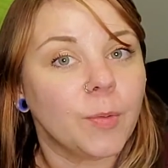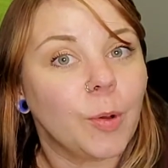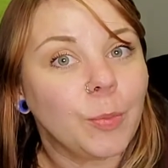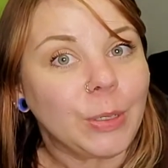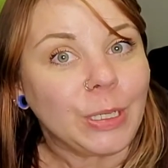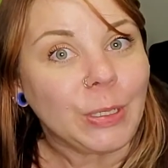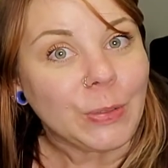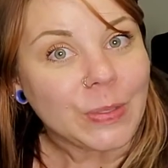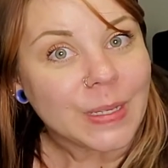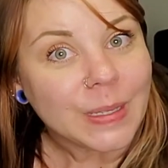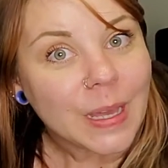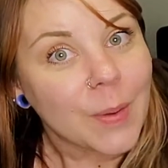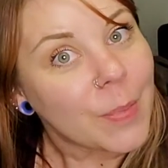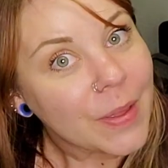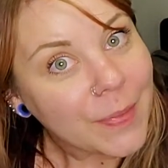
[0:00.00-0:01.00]
won't be using
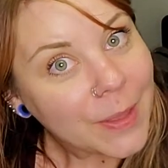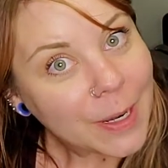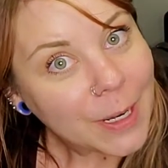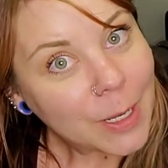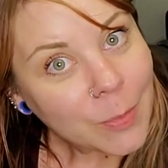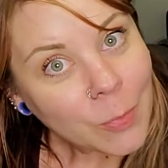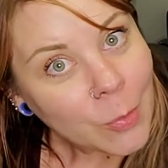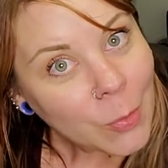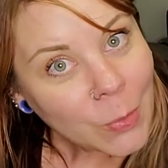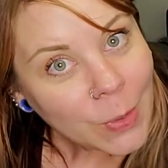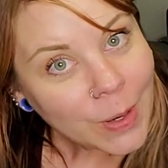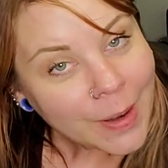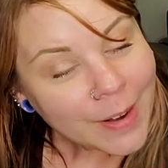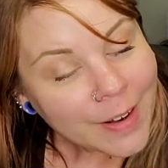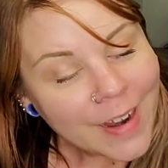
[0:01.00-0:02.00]
that method
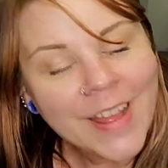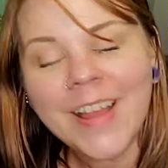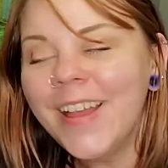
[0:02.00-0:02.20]
anymore.